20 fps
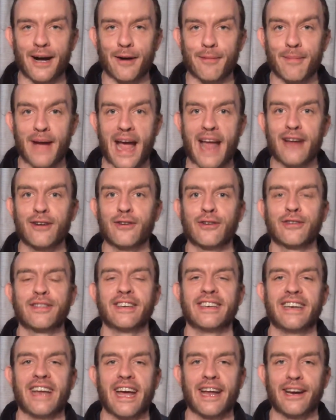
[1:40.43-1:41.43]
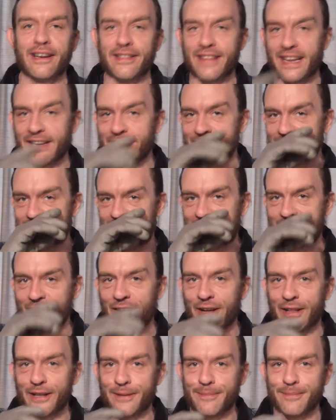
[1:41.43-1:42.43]
Ender, I think they
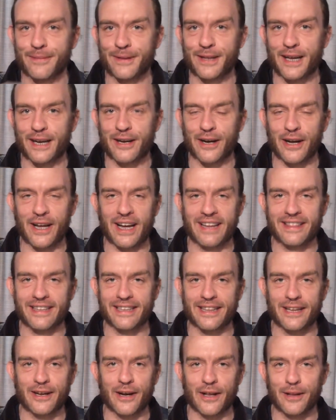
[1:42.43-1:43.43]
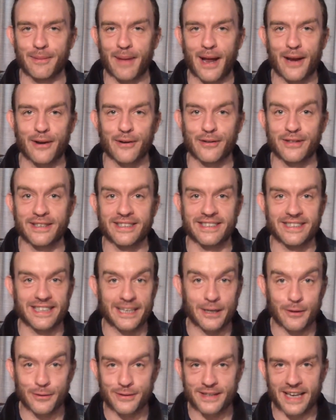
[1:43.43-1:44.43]
call him Ender the
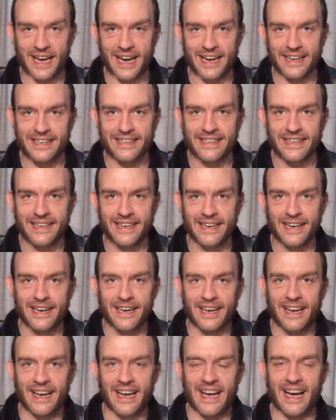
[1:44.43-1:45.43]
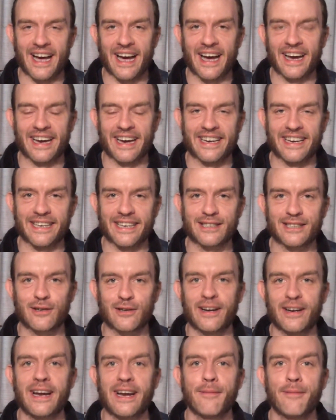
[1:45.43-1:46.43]
Xenocide in
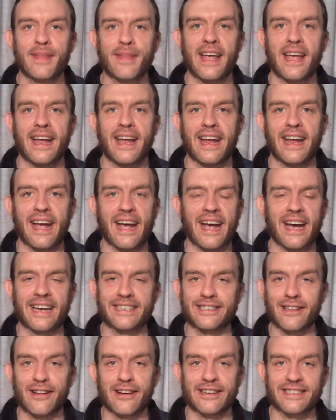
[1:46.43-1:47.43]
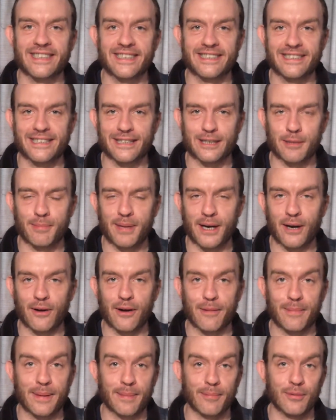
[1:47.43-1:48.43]
history, has long since disappeared,
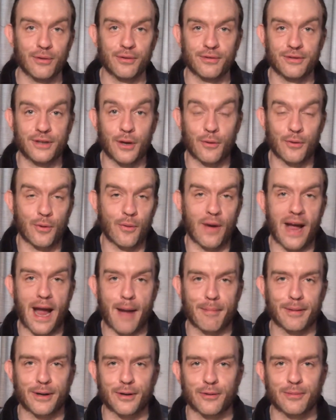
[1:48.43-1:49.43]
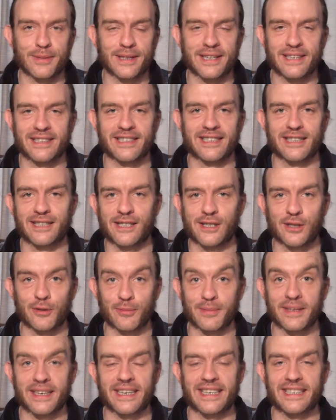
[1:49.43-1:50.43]
and people don't know what happened to him, but they just assume
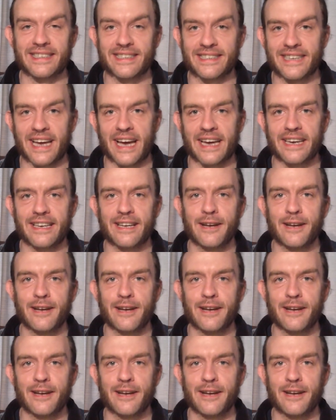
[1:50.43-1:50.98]
that he's dead.